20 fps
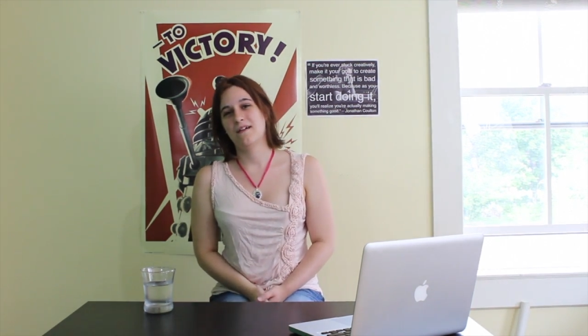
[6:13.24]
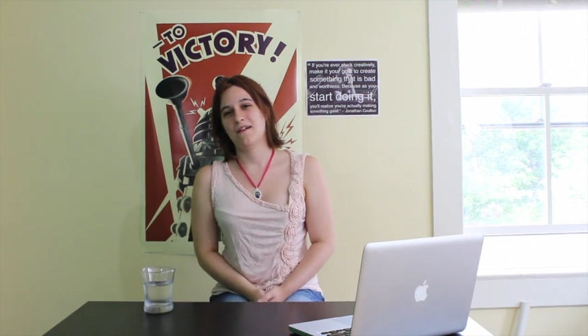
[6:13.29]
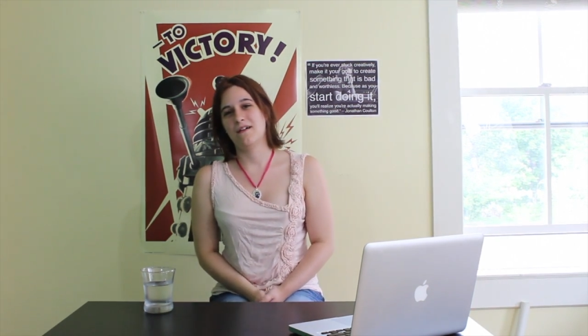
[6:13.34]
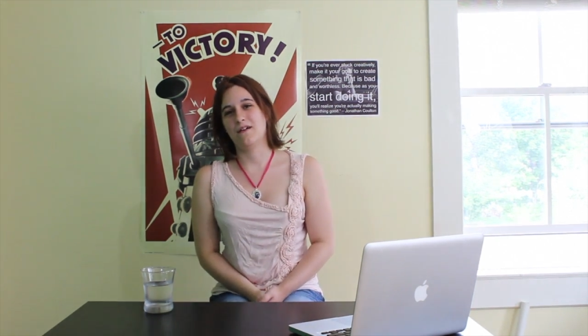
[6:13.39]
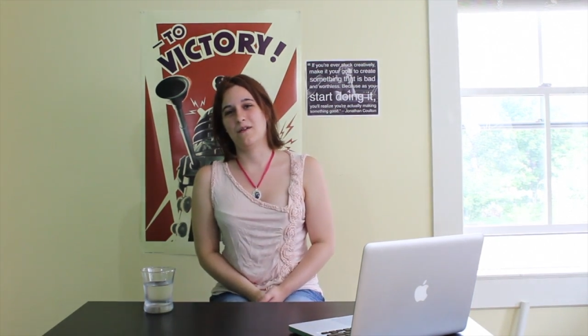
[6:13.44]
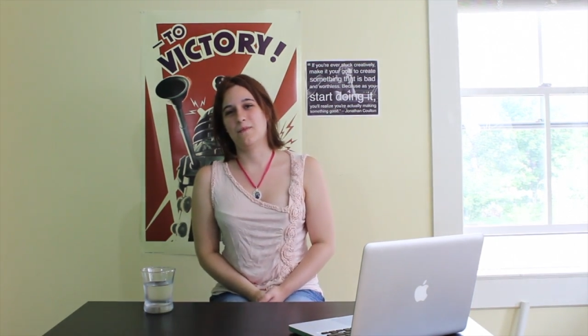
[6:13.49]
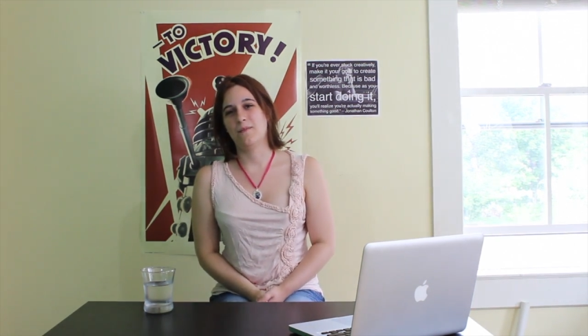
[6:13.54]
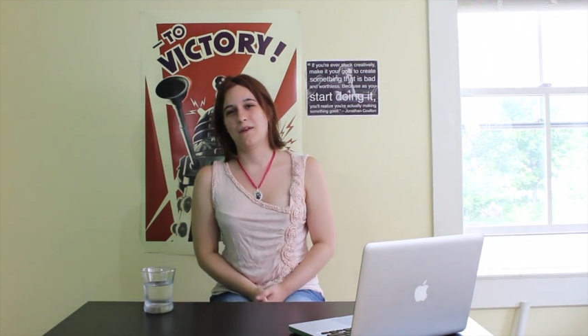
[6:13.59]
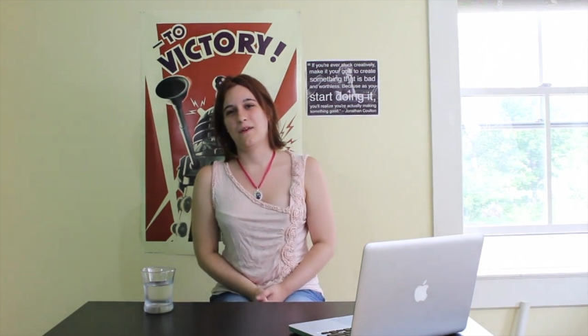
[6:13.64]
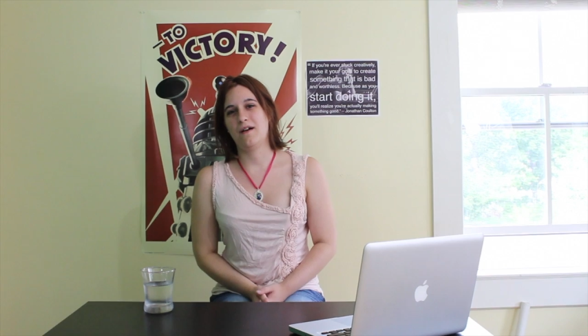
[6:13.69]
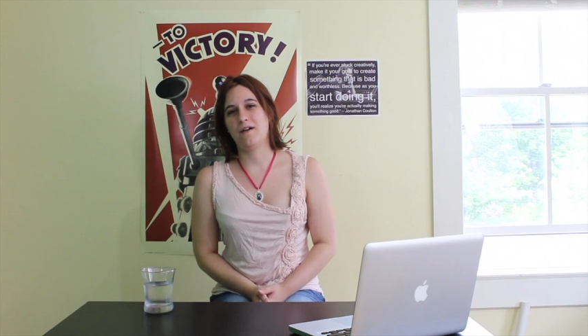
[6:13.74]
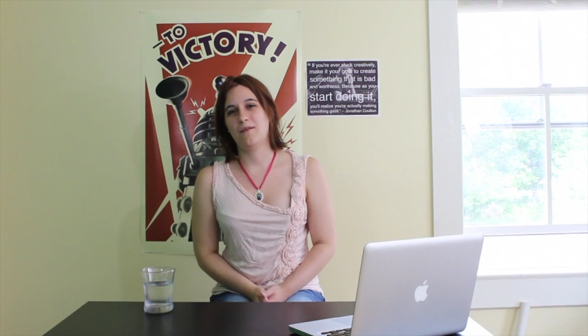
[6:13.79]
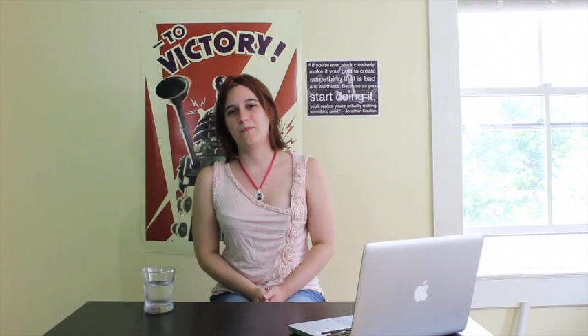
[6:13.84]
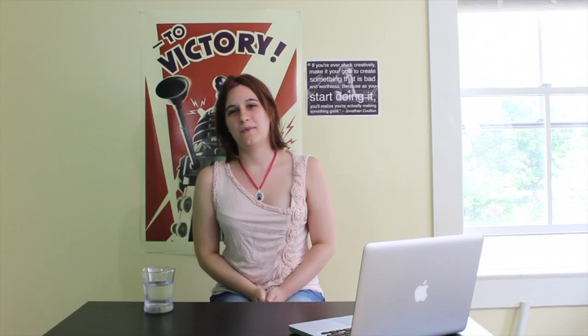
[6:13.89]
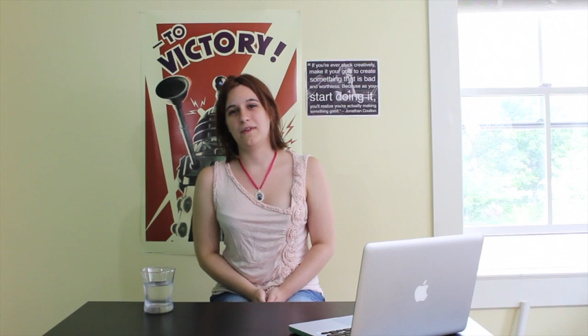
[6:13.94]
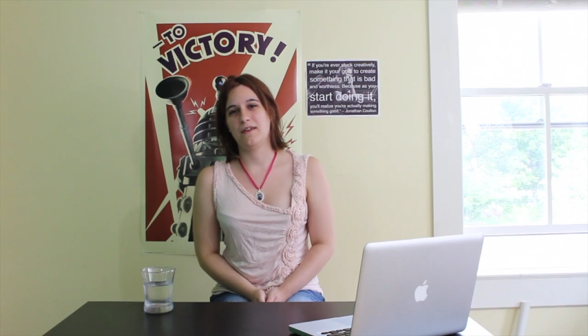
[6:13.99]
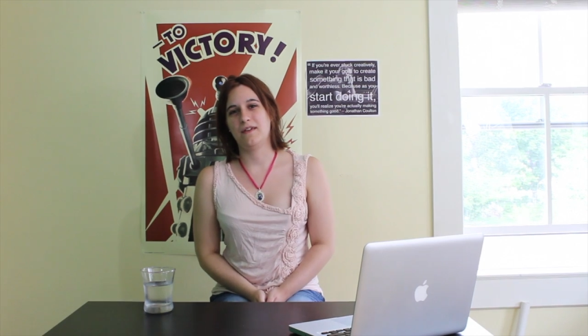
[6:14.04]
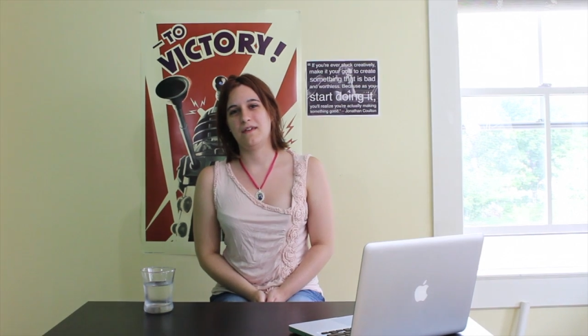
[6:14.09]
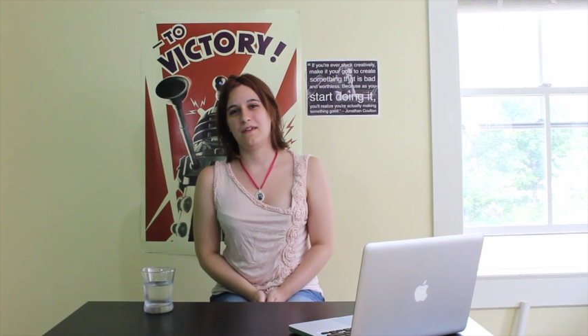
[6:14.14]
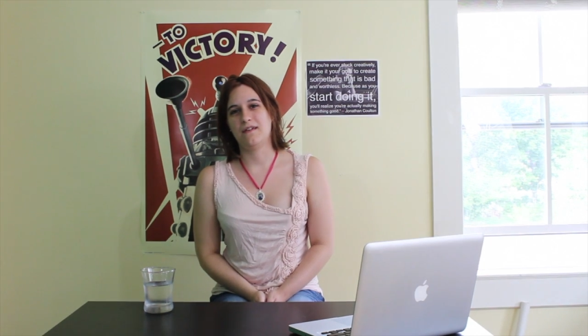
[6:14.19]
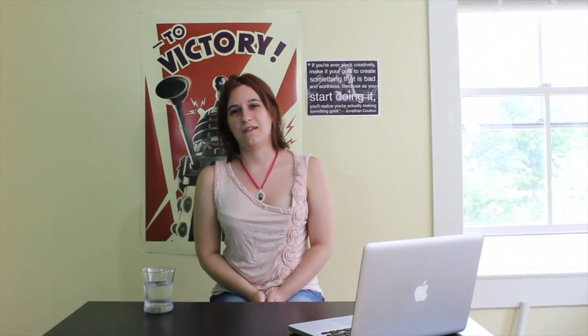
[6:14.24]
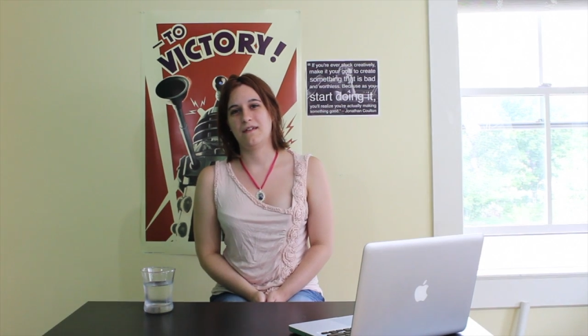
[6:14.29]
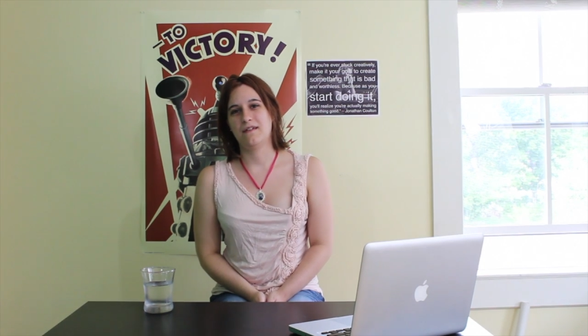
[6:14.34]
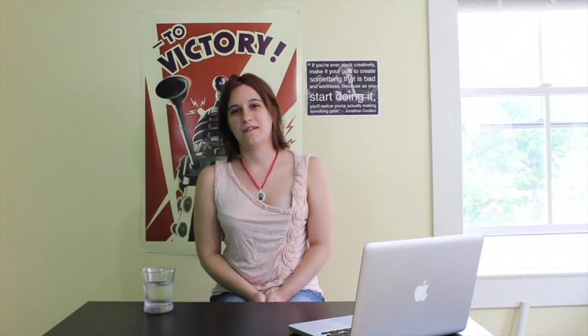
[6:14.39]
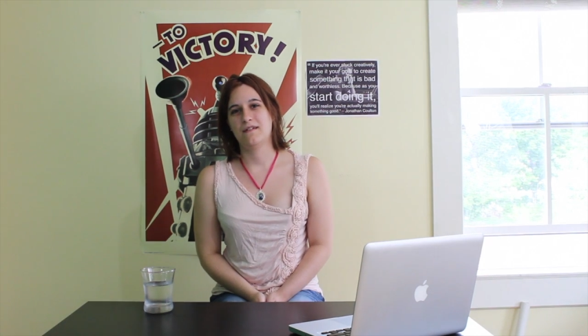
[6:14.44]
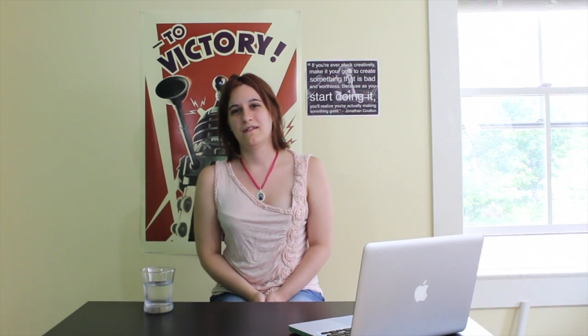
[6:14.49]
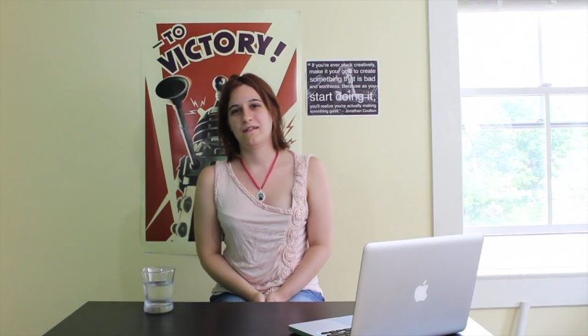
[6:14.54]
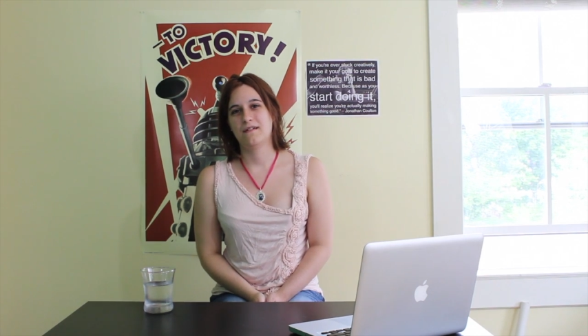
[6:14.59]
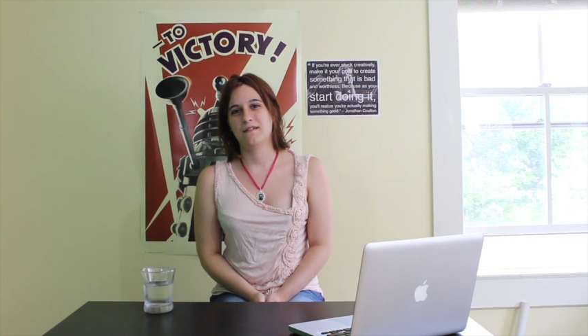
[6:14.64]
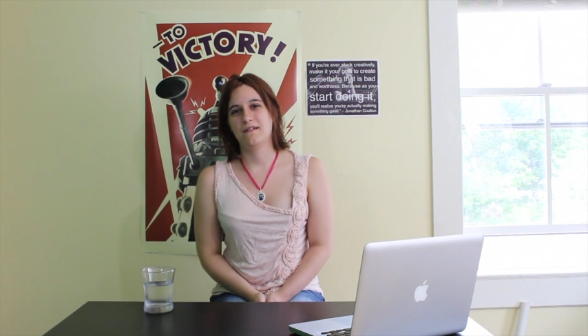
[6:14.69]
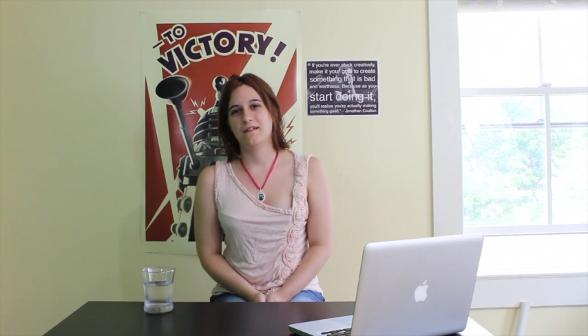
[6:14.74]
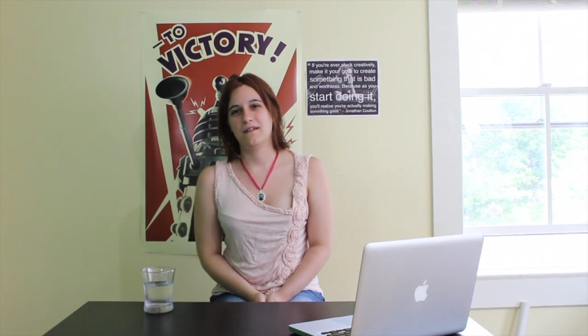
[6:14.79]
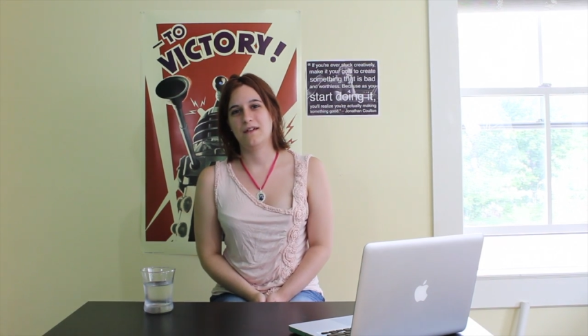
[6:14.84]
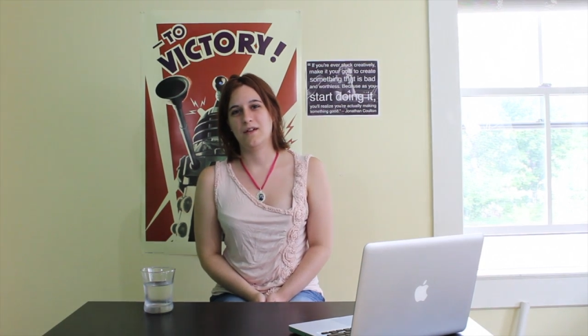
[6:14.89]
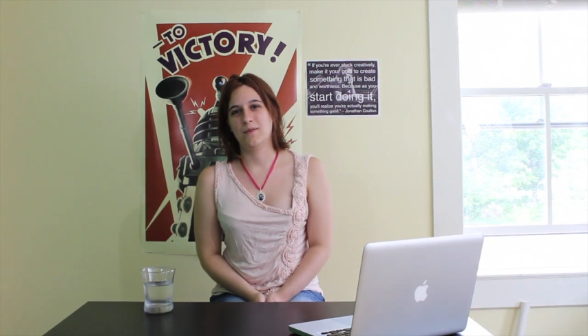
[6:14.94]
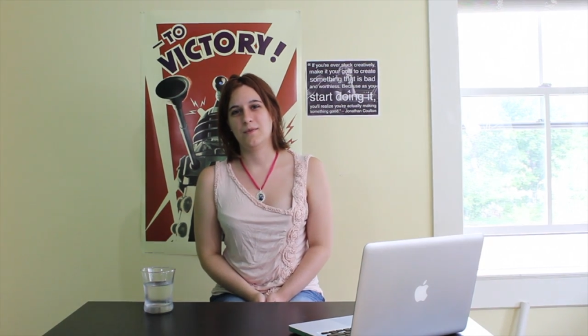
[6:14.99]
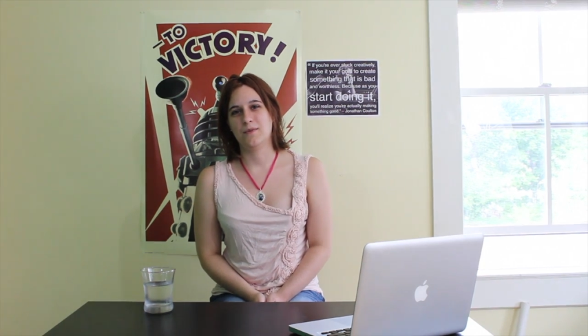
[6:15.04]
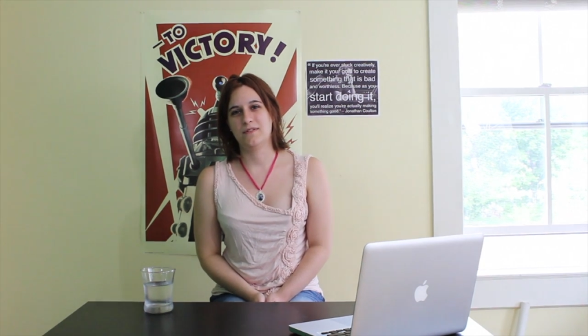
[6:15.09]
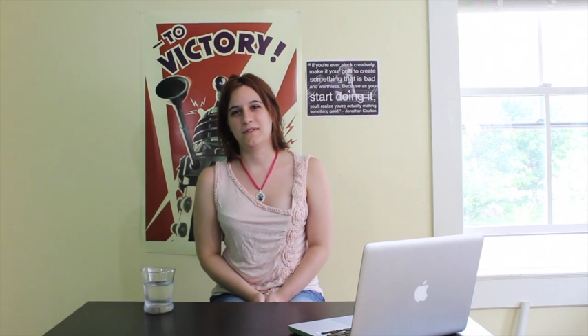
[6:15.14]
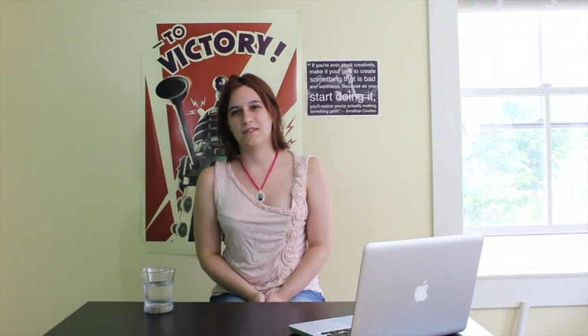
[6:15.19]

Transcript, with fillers: um, I'll be able